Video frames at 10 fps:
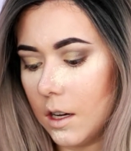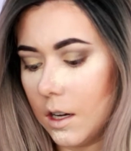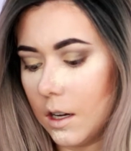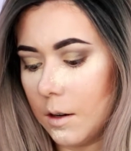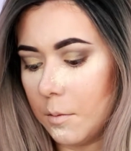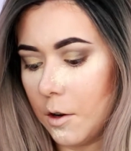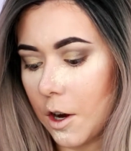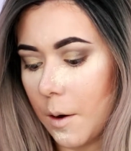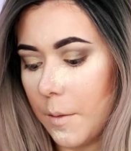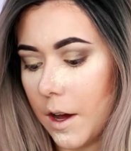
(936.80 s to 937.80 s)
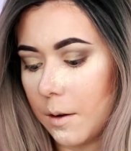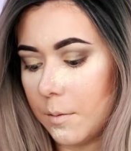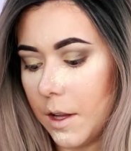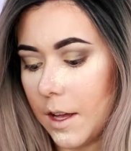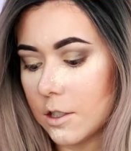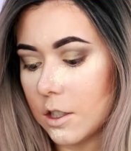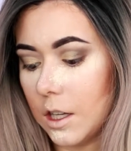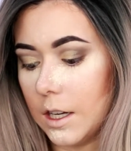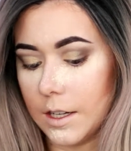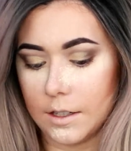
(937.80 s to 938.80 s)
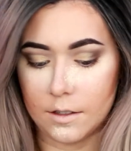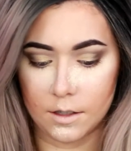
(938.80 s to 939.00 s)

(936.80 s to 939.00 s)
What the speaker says: on our bottom lash line